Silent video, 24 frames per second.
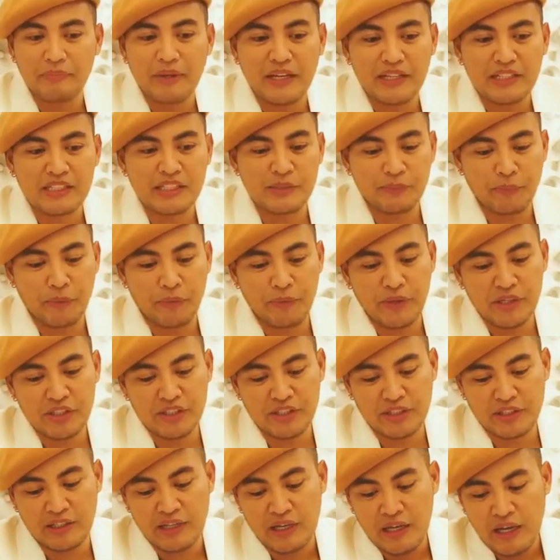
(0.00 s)

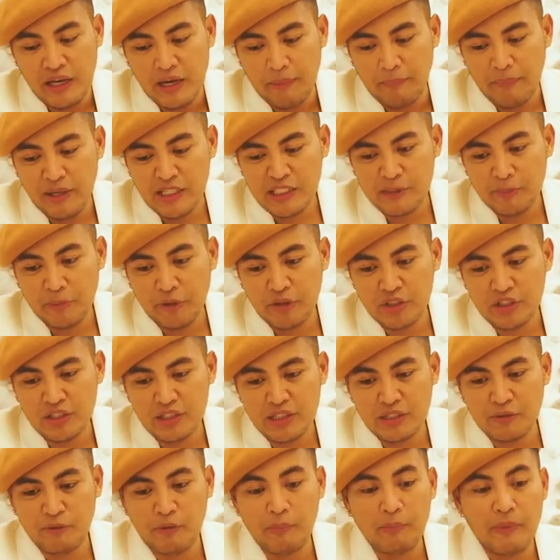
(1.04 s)
My
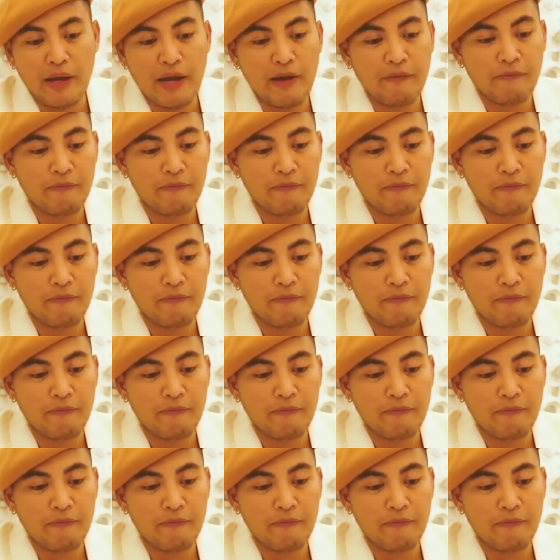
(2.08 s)
inspiration is from